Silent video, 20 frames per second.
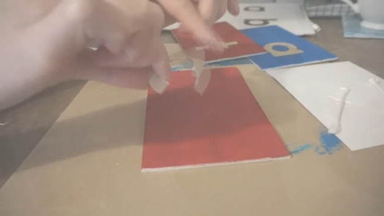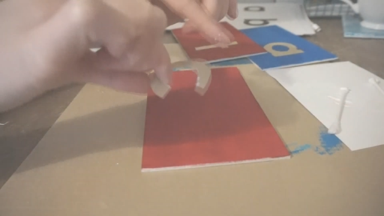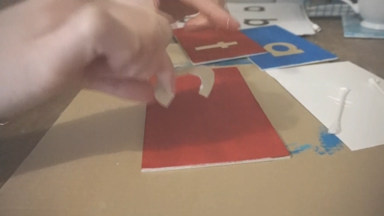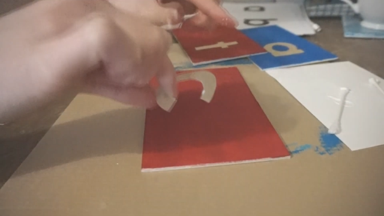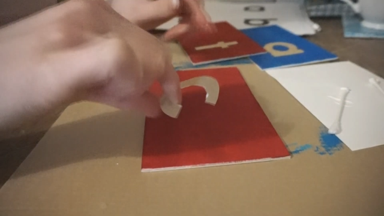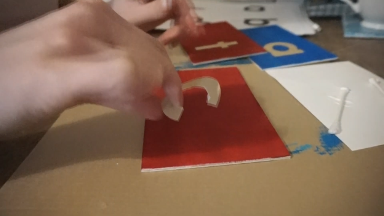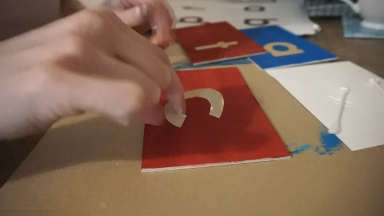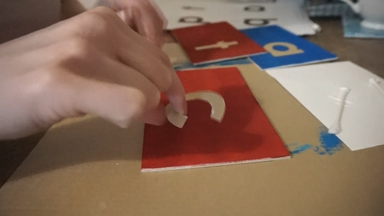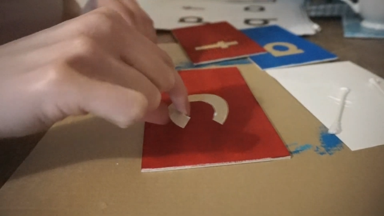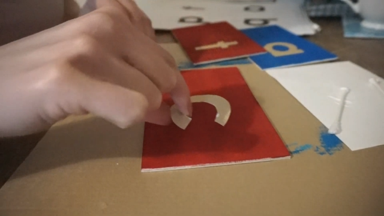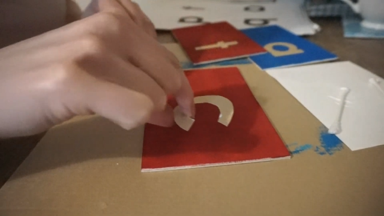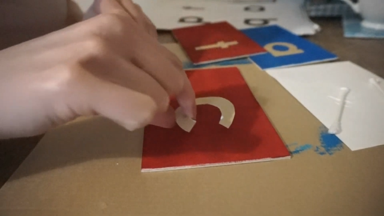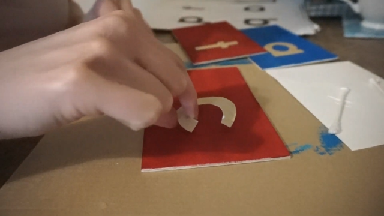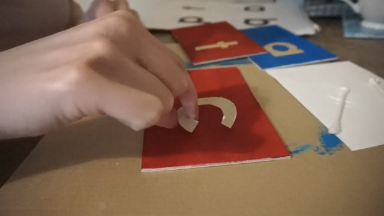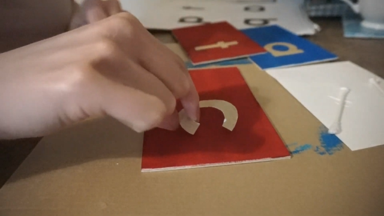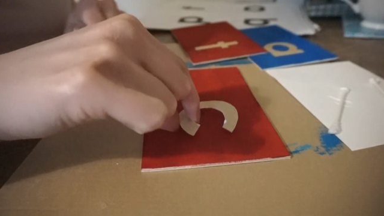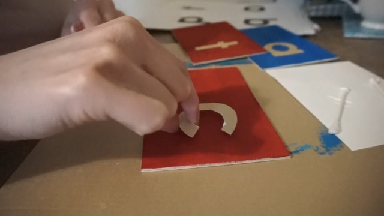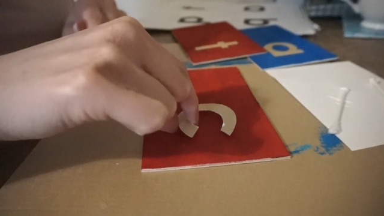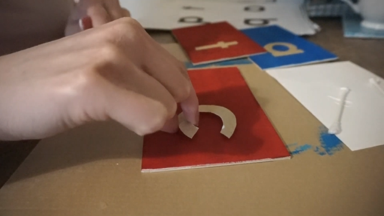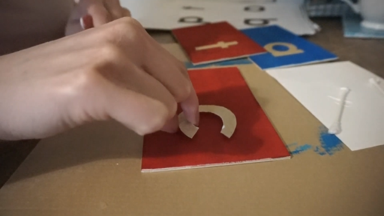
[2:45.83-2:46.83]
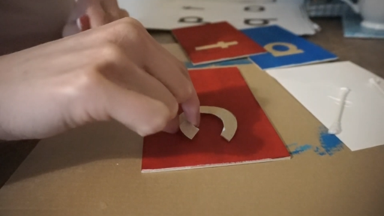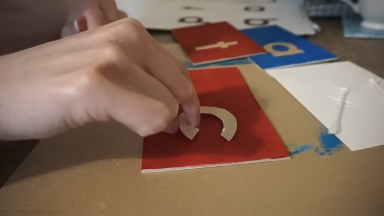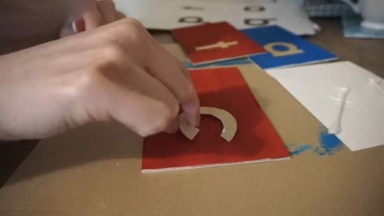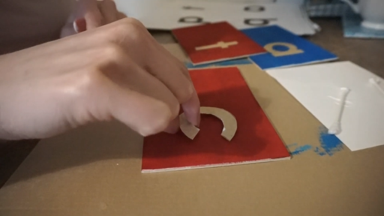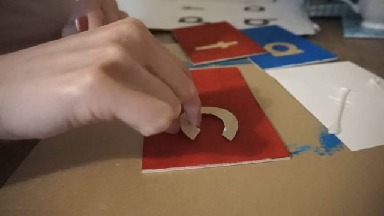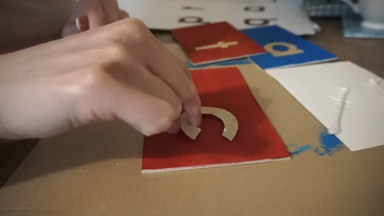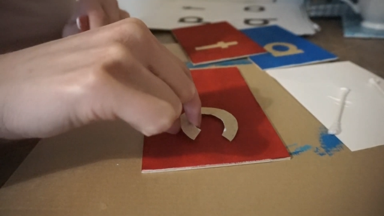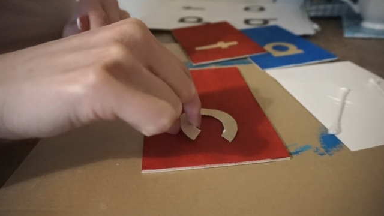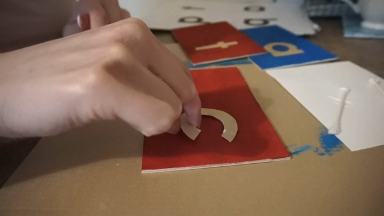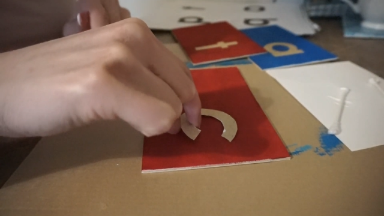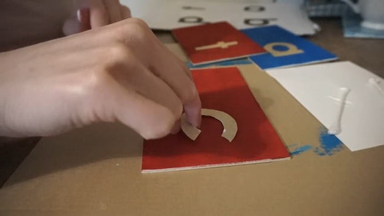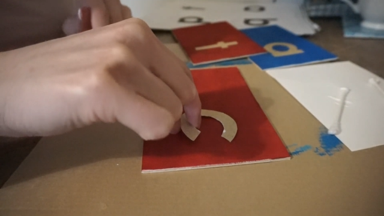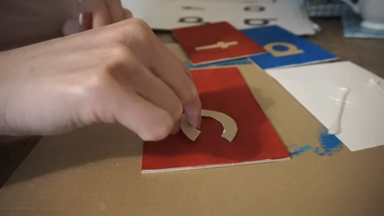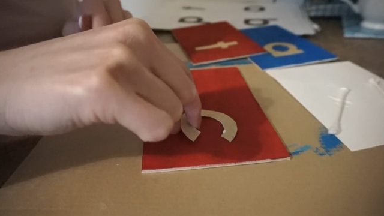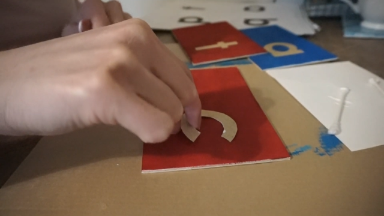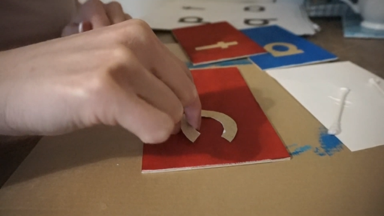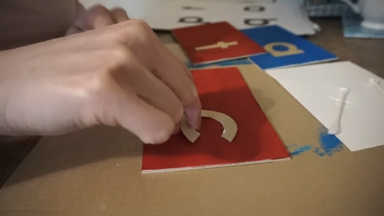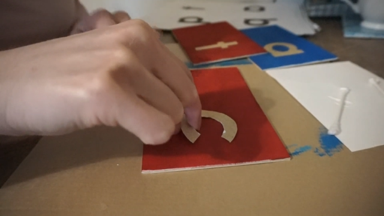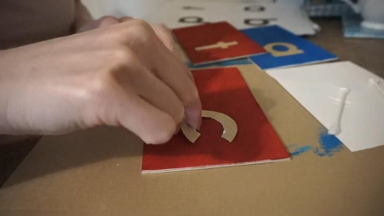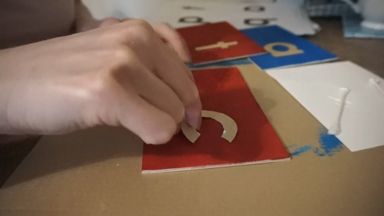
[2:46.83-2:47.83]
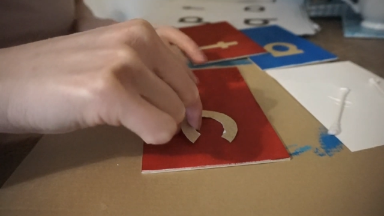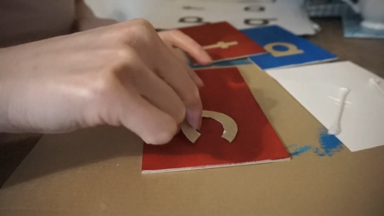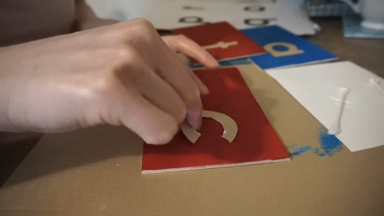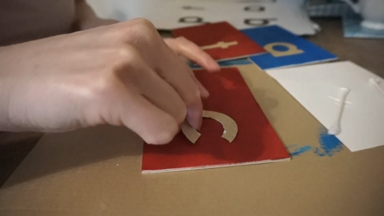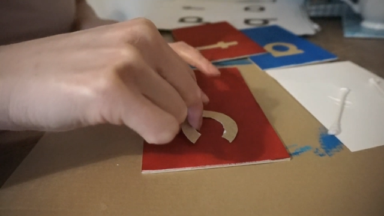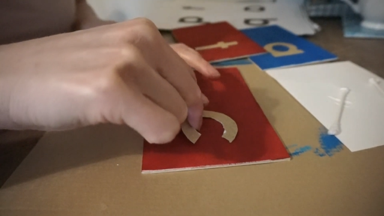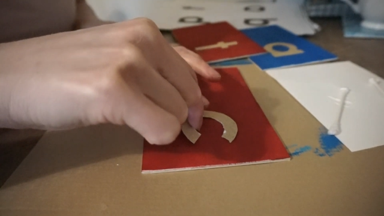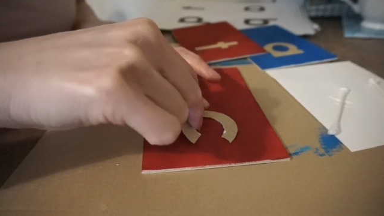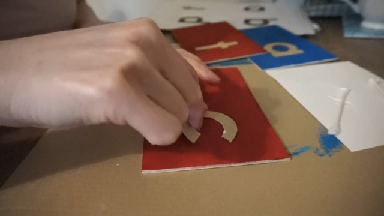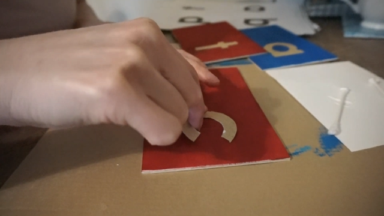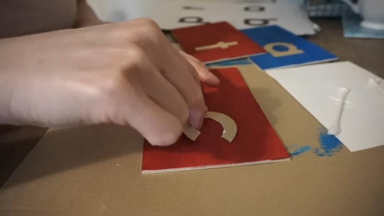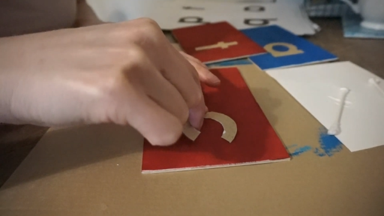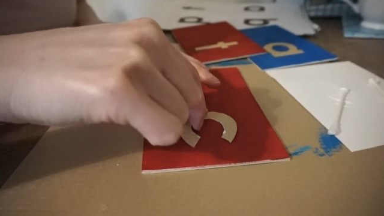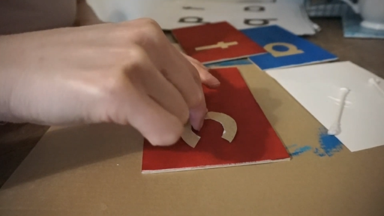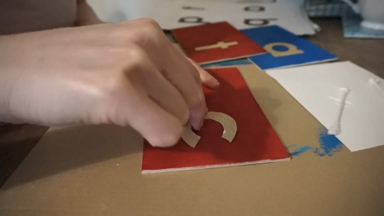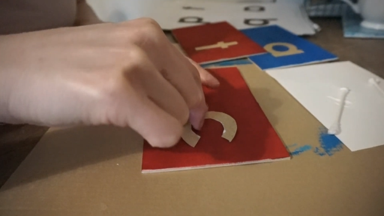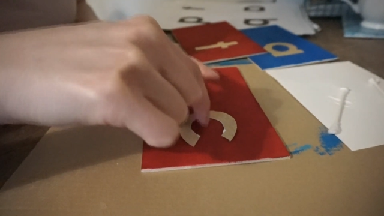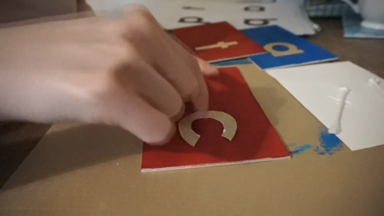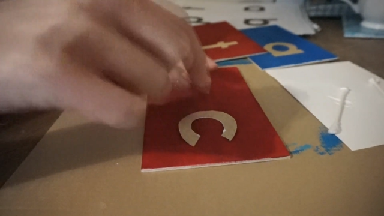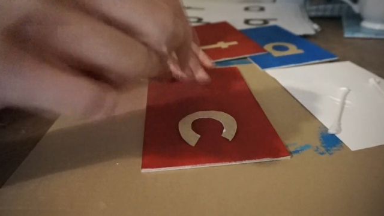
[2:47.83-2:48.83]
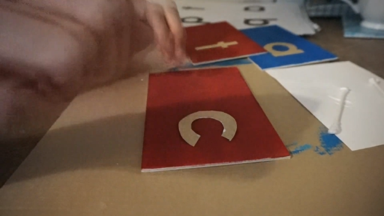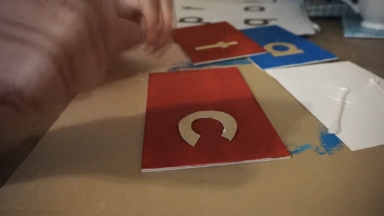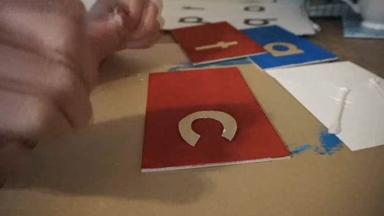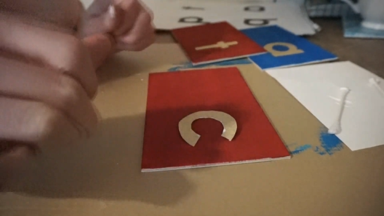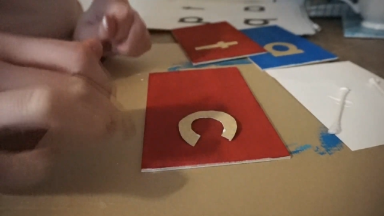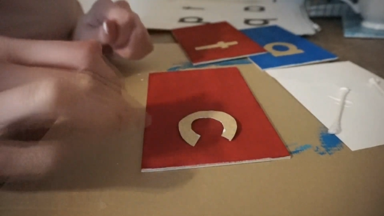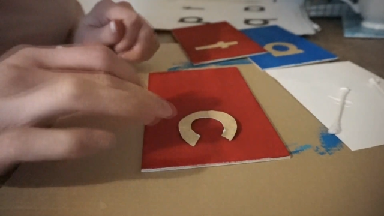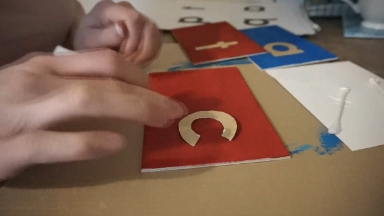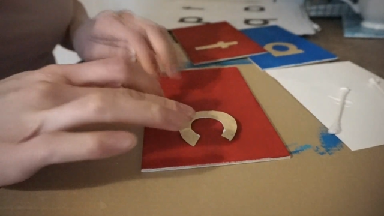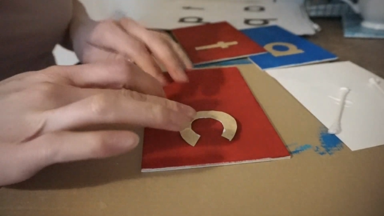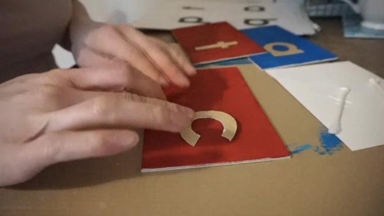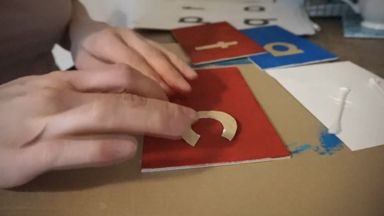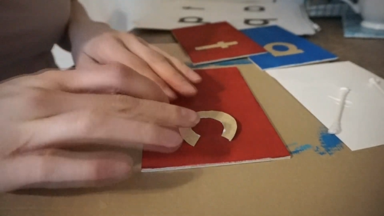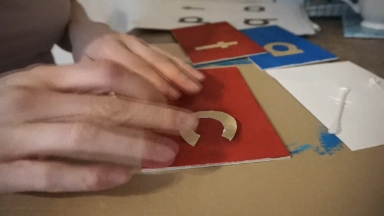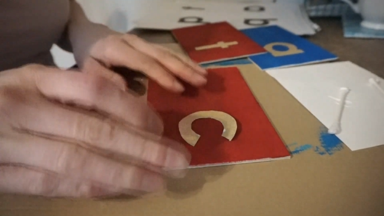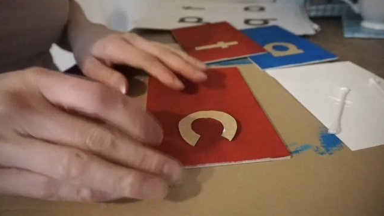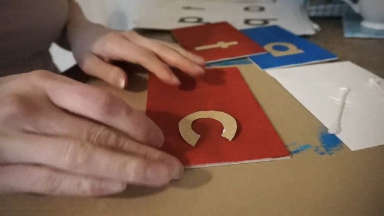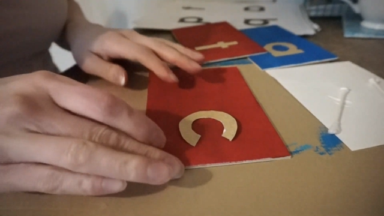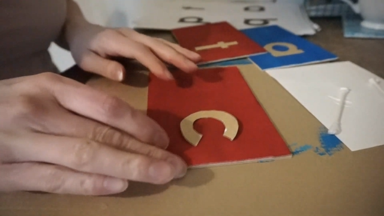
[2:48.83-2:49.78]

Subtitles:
(no speaker visible)